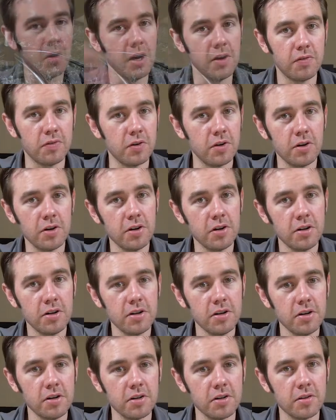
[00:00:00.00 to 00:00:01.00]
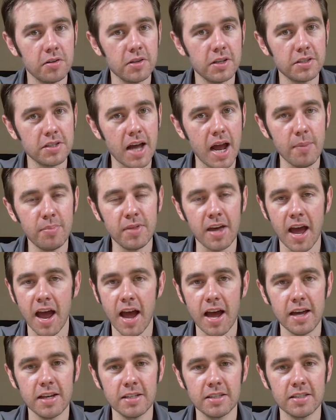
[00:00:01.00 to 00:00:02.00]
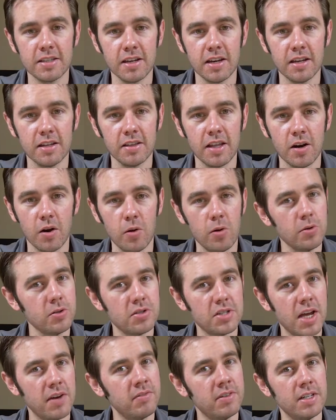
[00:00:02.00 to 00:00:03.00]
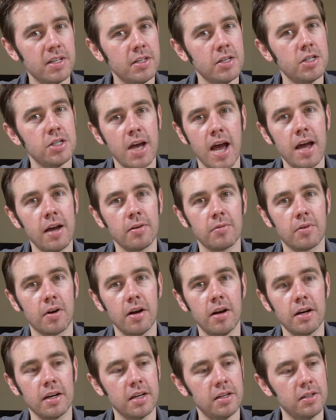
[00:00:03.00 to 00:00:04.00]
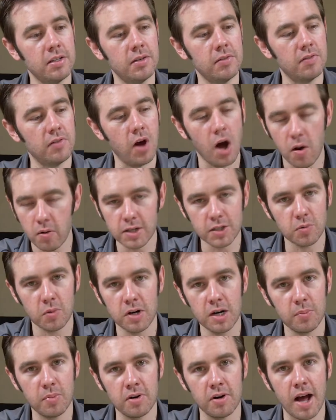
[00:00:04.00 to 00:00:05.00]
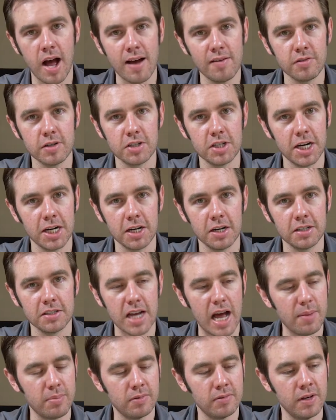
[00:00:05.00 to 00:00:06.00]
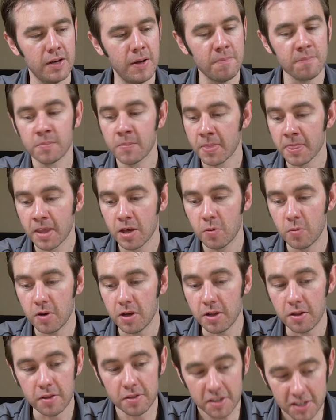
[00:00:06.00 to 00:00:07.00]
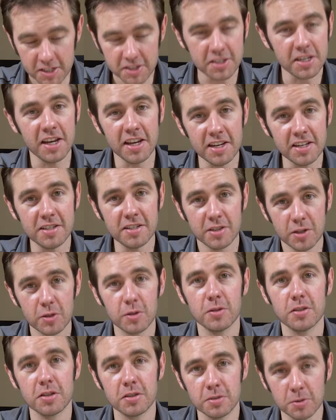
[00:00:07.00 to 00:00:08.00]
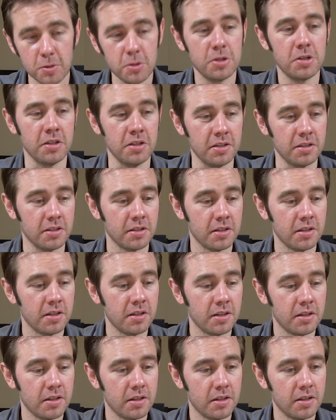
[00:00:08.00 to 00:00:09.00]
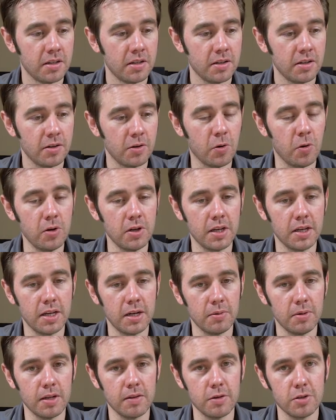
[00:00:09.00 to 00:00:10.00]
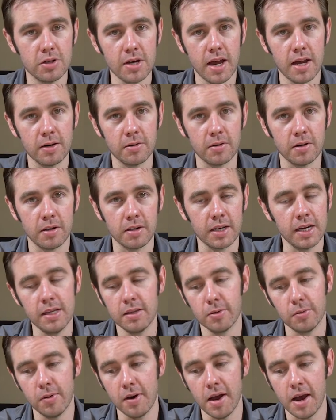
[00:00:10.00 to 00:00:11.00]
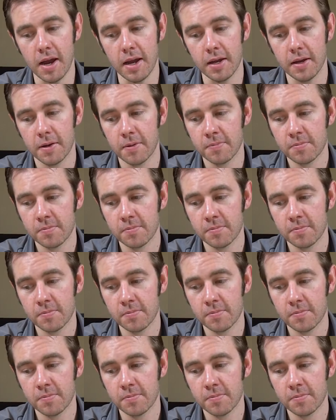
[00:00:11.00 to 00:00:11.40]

if you're the type that has that old 70s shag rug and you've always wanted to put an office chair on top of it, well, this is your solution. Or you could get rid of the shag rug. Either way,